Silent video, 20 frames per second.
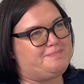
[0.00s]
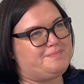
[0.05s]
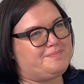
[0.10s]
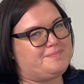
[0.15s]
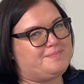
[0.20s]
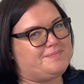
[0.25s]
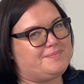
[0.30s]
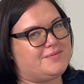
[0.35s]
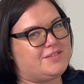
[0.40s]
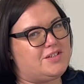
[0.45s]

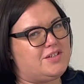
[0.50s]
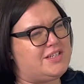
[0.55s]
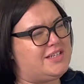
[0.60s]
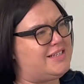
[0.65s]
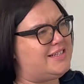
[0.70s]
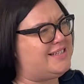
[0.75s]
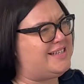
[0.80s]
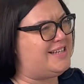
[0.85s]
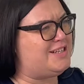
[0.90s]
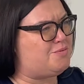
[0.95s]
because
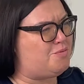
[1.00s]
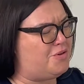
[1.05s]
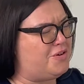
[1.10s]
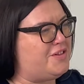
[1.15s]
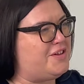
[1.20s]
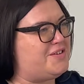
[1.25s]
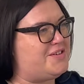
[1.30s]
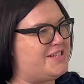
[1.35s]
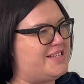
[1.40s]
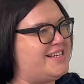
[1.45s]
it's one of
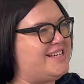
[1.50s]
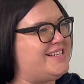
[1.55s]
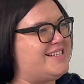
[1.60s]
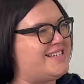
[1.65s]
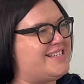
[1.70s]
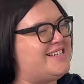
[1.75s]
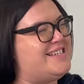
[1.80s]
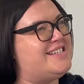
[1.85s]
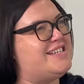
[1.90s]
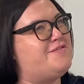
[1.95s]
those things, isn't
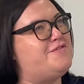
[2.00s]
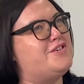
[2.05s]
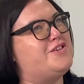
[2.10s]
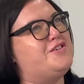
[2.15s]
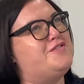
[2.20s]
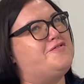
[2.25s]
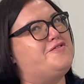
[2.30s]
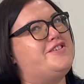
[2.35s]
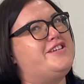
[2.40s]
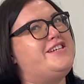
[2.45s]
it? Debt
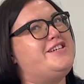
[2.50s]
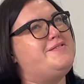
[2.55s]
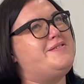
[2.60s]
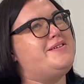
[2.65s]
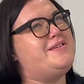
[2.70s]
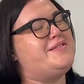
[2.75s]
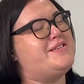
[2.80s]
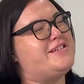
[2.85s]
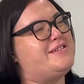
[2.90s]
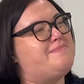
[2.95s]
recovery, you
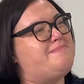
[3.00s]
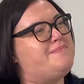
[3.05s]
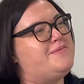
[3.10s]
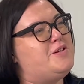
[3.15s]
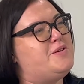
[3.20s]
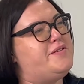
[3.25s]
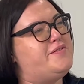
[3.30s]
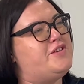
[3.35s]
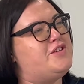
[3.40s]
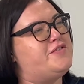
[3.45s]
either
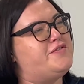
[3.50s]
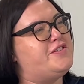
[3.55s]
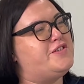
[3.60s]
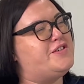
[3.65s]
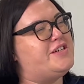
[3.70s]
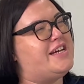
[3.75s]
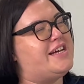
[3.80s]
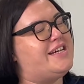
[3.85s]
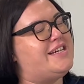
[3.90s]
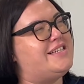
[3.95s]
love it or you
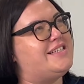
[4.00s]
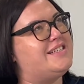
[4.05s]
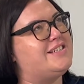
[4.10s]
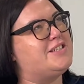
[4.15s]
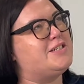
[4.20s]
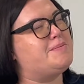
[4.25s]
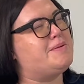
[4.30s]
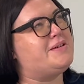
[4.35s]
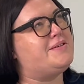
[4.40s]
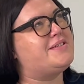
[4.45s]
hate it, I
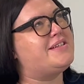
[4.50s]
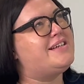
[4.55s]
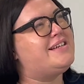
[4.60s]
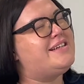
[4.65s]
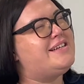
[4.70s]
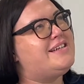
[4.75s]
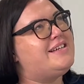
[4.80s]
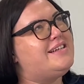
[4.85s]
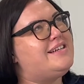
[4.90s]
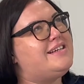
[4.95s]
suppose.
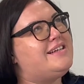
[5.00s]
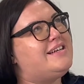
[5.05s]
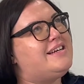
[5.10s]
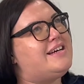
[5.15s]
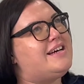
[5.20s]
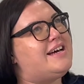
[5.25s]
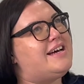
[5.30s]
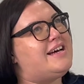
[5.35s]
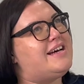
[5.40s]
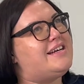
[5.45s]

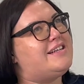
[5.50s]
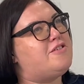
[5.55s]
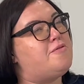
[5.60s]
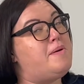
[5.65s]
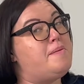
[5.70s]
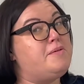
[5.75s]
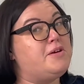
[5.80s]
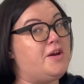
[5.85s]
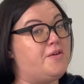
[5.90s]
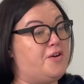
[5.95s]
And I
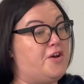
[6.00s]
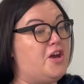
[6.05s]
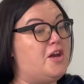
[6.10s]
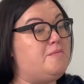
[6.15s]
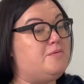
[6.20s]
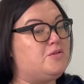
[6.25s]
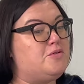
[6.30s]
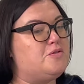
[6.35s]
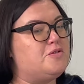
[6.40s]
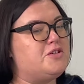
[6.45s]
remember going home and
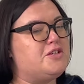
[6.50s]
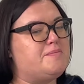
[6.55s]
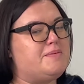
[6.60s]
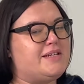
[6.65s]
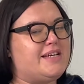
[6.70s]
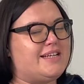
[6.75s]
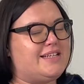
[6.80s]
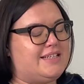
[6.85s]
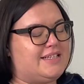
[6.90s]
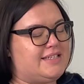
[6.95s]
talking to my
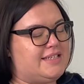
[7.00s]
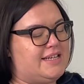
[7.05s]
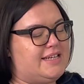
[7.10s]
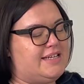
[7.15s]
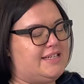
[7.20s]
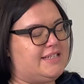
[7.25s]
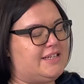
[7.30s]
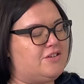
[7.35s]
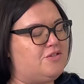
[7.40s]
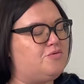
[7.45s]
dad, and he
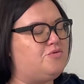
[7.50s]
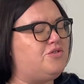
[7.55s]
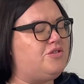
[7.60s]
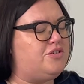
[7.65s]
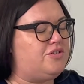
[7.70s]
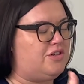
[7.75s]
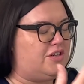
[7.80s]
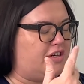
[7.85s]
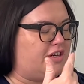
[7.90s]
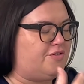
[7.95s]
said, "Oh,
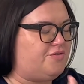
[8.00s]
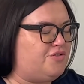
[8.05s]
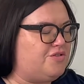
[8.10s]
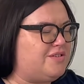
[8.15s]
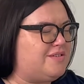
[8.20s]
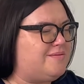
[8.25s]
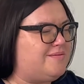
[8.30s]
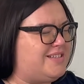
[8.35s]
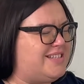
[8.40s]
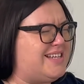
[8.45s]

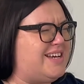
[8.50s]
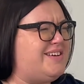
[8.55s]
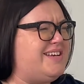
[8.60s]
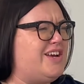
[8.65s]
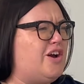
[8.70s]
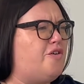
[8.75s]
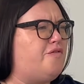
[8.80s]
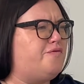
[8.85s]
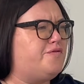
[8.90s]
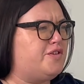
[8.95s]
just see how you get
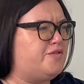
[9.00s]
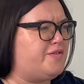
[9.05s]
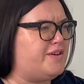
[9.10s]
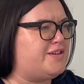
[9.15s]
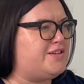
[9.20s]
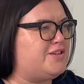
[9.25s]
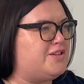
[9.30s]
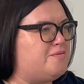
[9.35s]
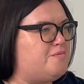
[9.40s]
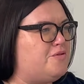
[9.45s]
on for the rest
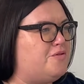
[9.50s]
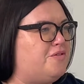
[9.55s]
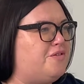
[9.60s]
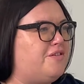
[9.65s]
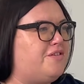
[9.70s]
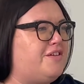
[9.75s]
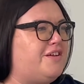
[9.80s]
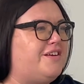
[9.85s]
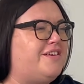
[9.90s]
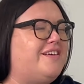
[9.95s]
of the month."
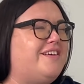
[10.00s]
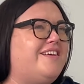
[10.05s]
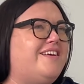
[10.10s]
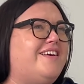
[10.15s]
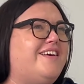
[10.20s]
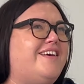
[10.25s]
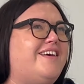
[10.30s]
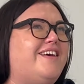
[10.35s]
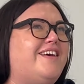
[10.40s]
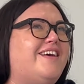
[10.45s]
And
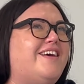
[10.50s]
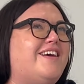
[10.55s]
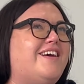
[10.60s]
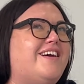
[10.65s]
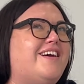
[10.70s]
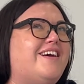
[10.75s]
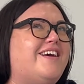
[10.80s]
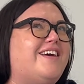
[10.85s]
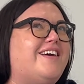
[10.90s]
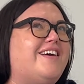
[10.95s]

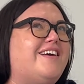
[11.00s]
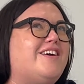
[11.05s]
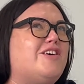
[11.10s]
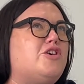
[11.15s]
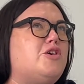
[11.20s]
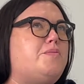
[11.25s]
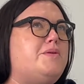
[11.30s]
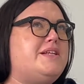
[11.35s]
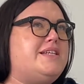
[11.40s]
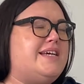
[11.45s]
a
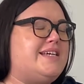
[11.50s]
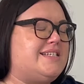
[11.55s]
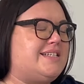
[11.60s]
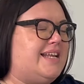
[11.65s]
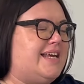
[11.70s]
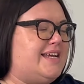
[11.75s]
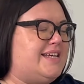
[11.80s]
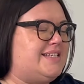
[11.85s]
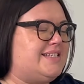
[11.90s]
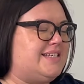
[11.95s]
couple of days
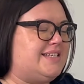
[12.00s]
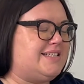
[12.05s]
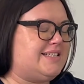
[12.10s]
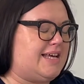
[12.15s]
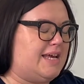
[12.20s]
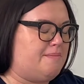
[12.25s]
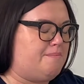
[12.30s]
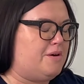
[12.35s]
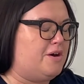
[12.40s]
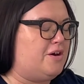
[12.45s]
later, same
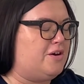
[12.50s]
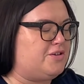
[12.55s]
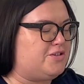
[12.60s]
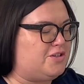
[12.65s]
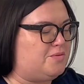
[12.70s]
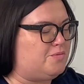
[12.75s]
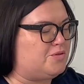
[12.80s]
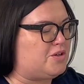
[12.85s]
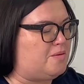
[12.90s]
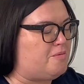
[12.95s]
person
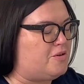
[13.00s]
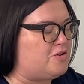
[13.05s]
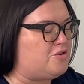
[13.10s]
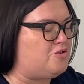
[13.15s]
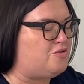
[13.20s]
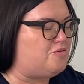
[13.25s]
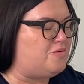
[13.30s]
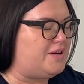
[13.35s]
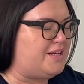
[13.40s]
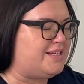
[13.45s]
was on my call
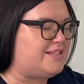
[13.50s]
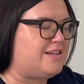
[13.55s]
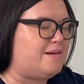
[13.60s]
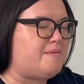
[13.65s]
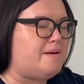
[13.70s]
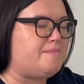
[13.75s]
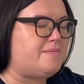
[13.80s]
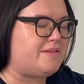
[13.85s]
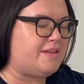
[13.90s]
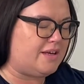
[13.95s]
list, and I
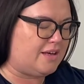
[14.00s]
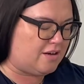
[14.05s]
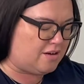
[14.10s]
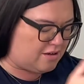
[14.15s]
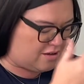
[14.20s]
remember thinking, "Oh